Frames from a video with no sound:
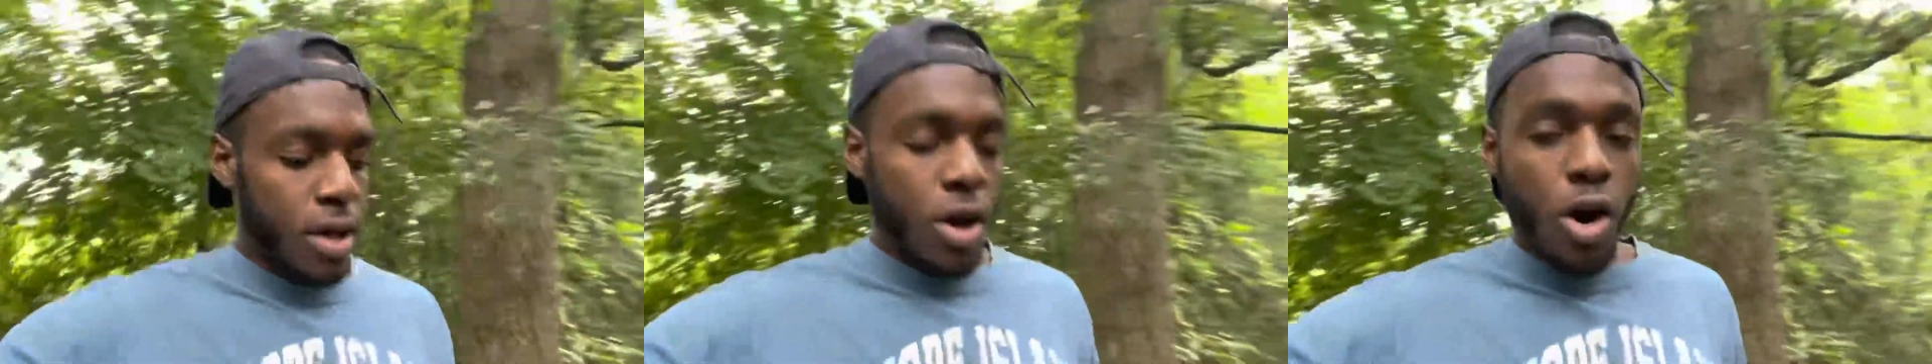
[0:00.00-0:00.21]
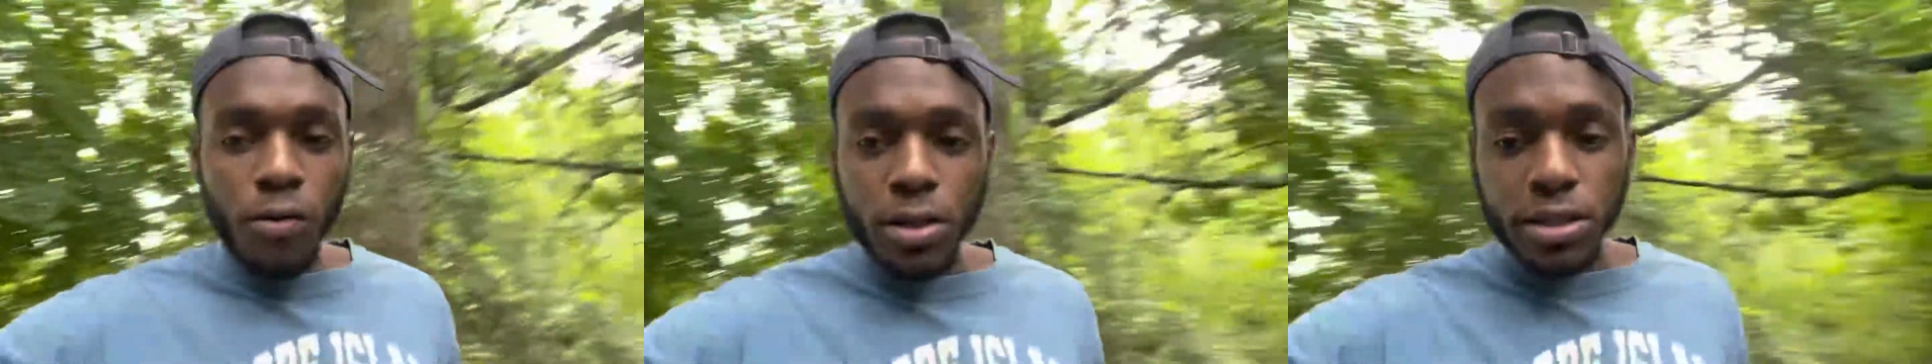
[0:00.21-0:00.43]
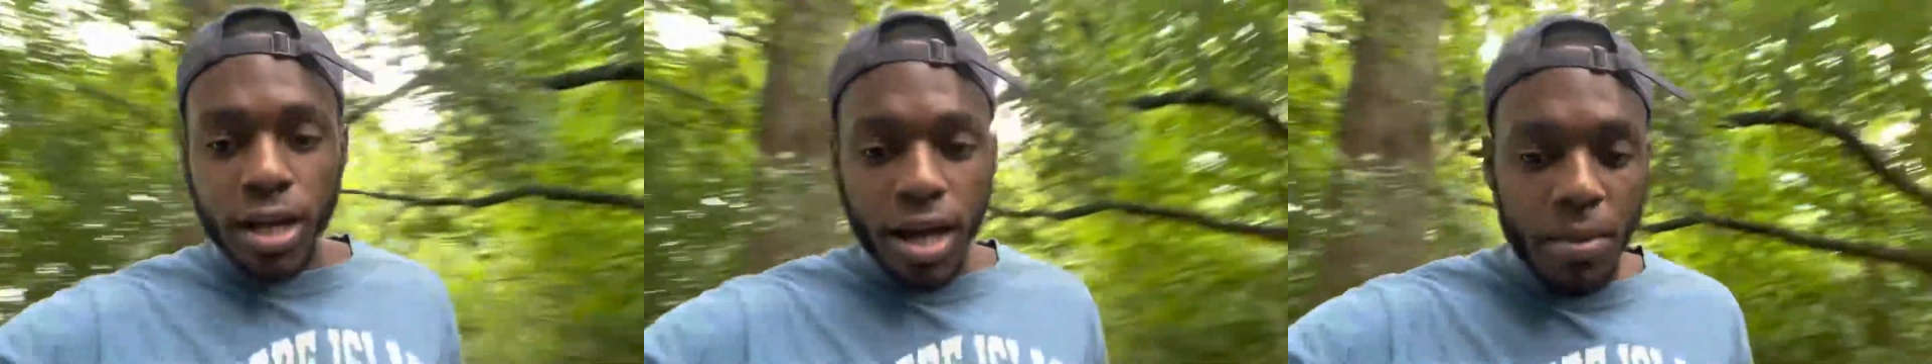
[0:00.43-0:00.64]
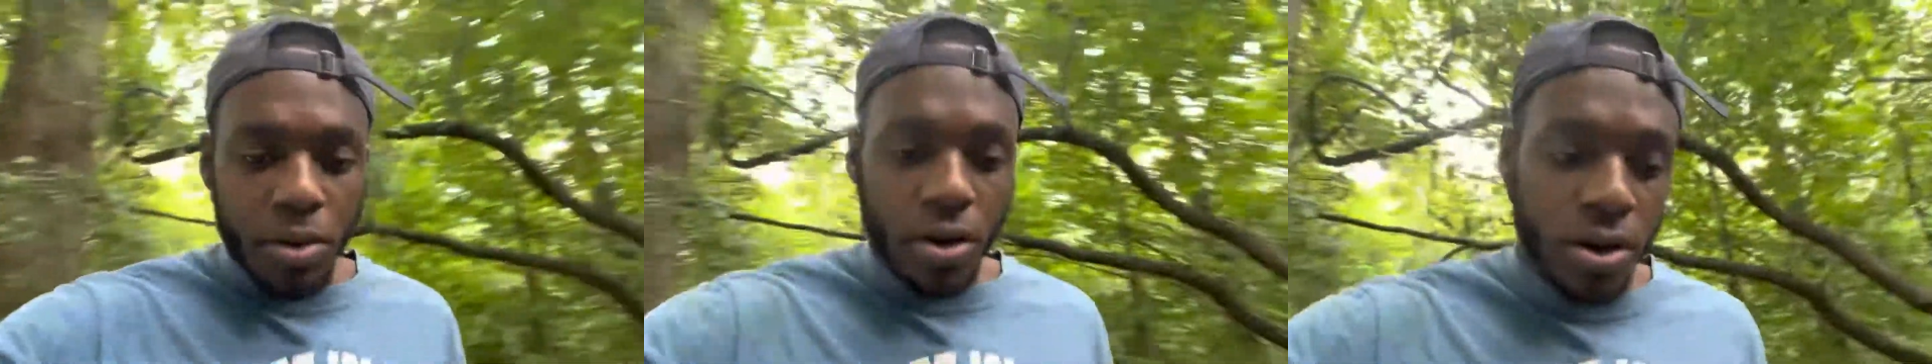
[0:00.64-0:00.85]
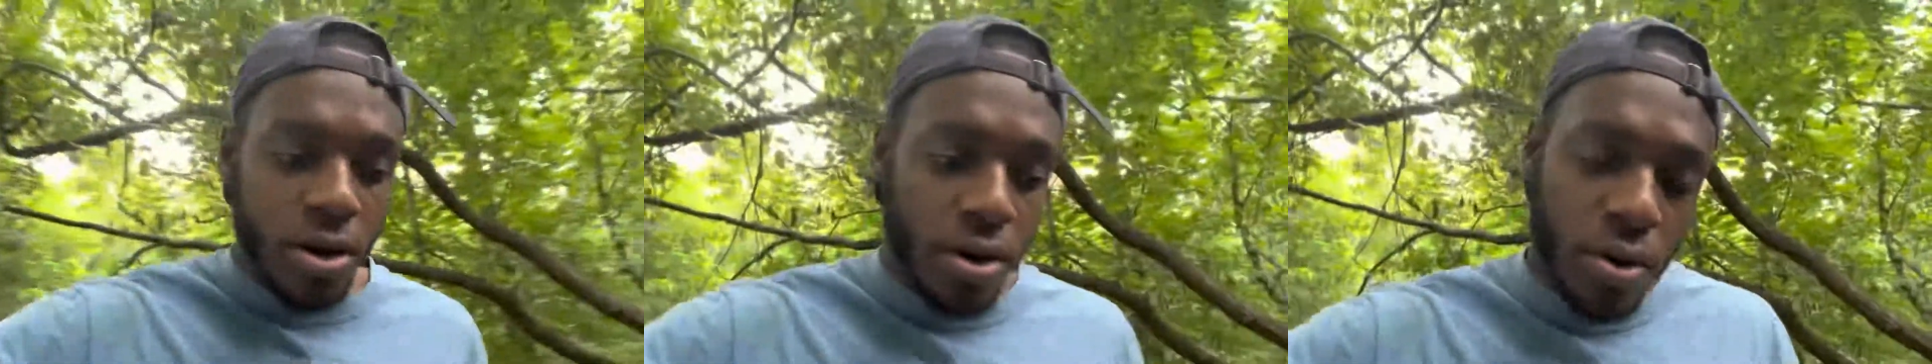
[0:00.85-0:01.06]
over time
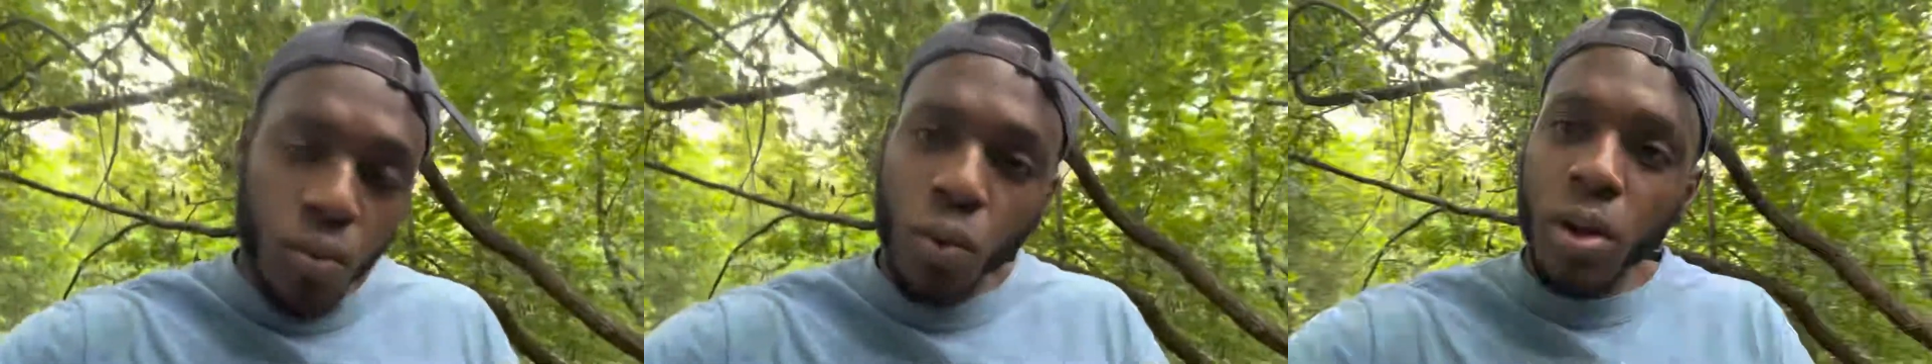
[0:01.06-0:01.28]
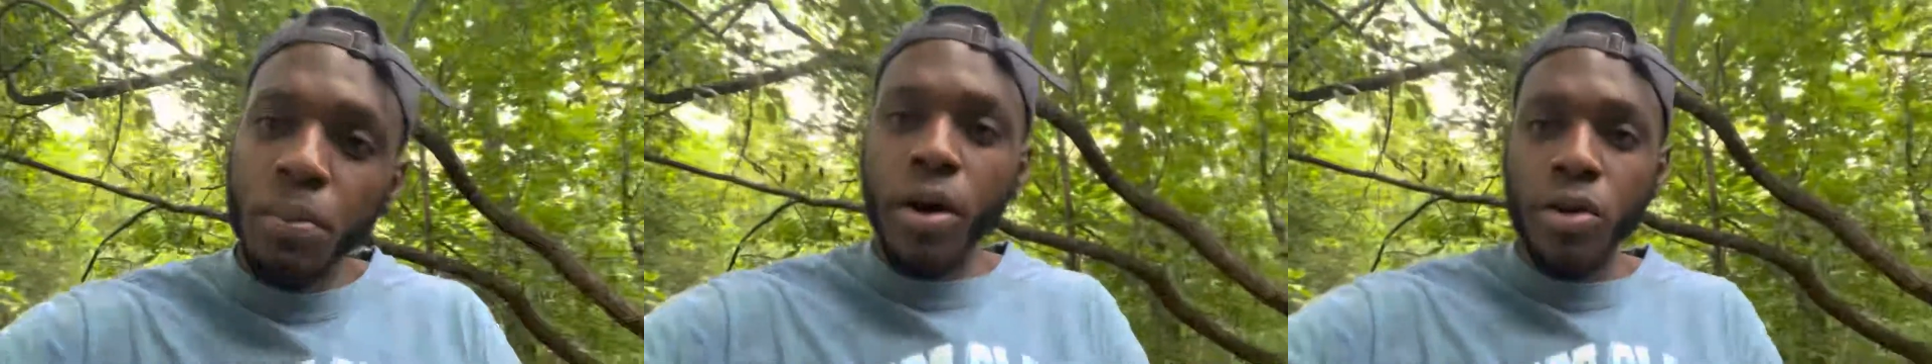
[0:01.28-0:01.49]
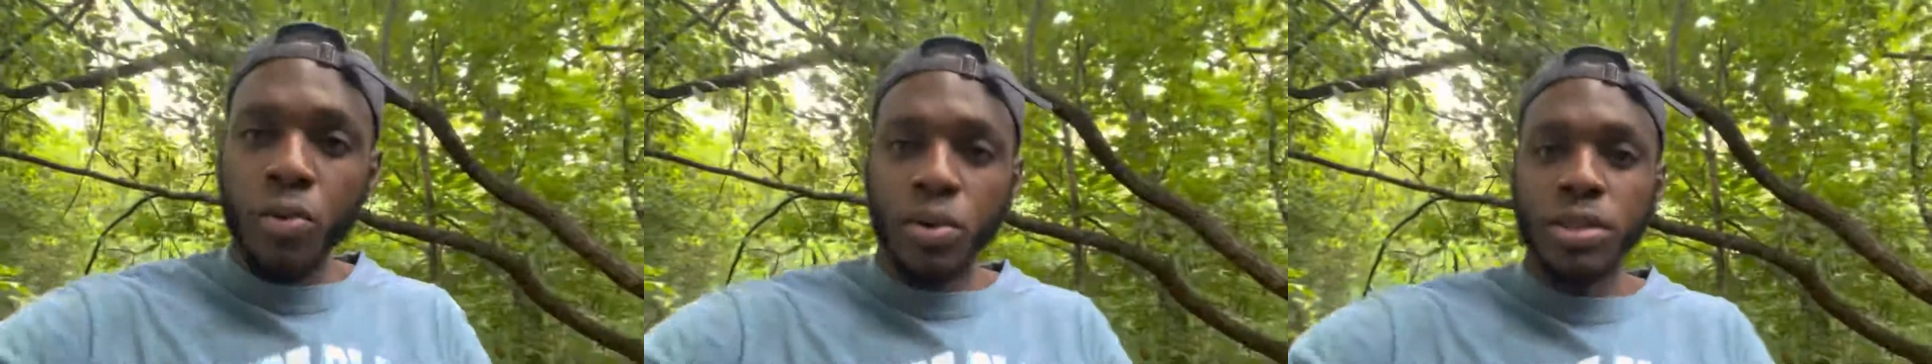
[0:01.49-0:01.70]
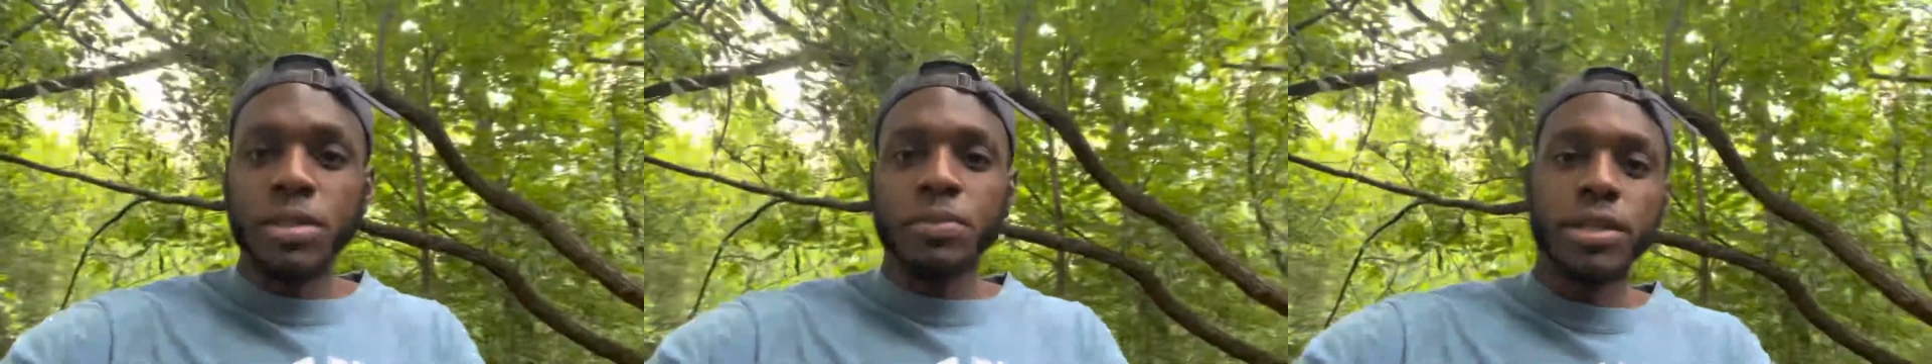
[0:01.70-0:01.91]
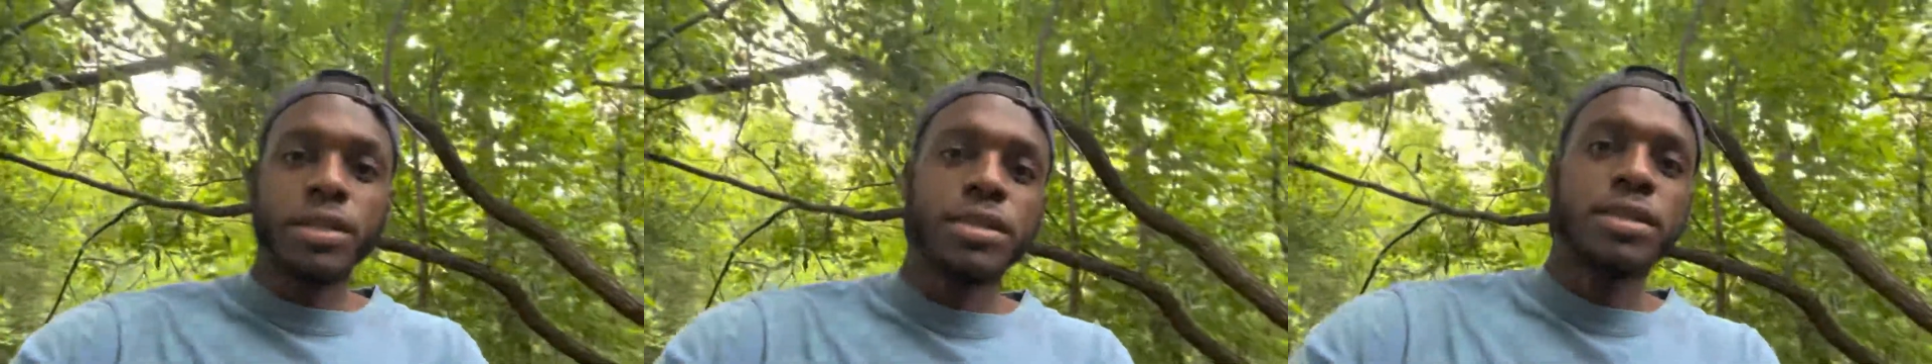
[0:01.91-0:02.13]
your willpower will
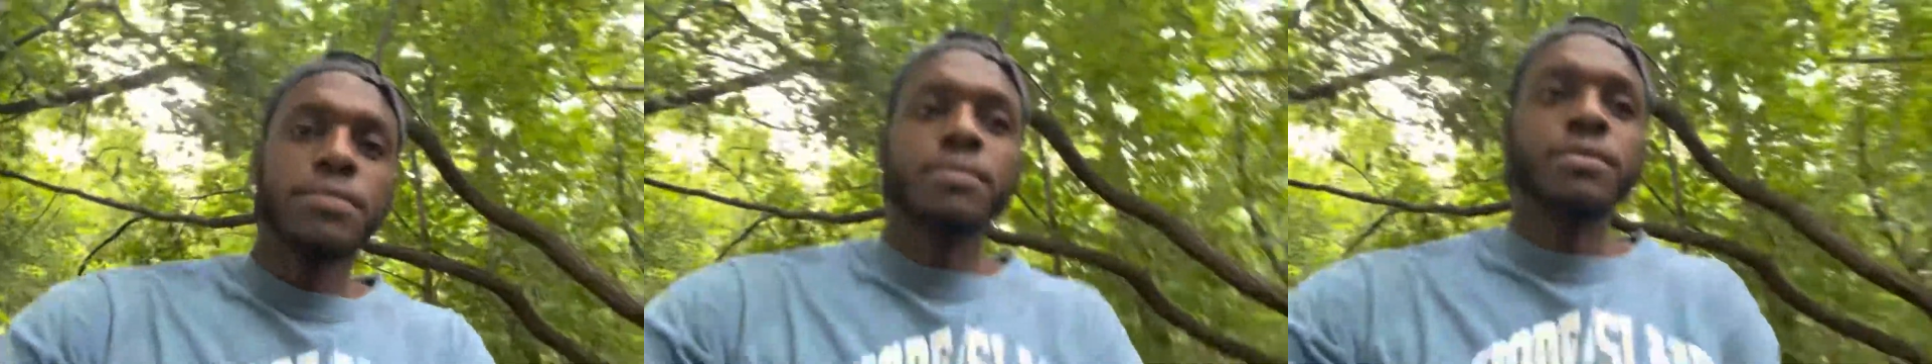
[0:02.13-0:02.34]
deplete,